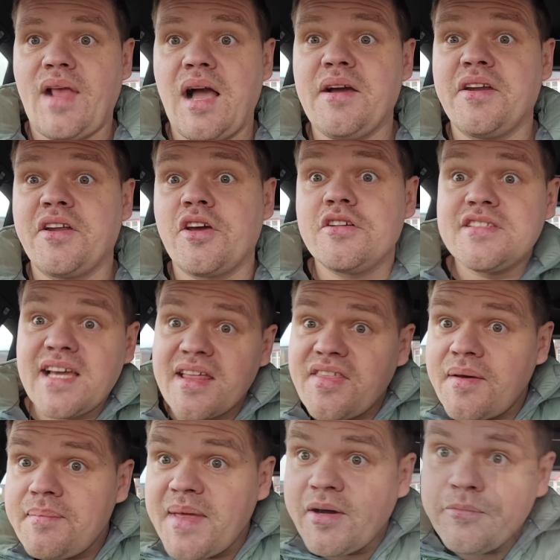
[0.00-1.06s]
I'm gonna go and take a
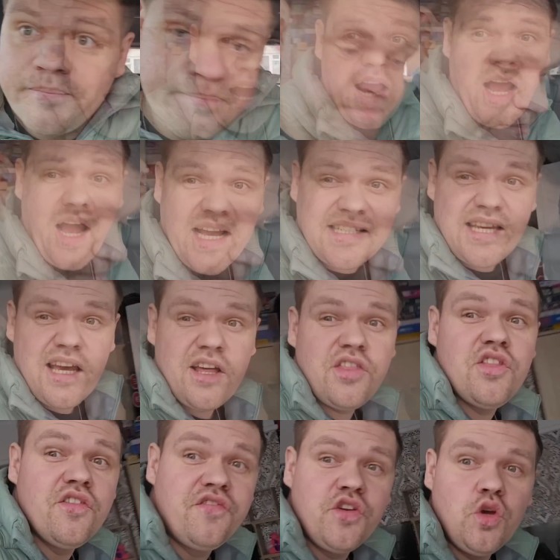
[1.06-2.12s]
thumbnail. Right, the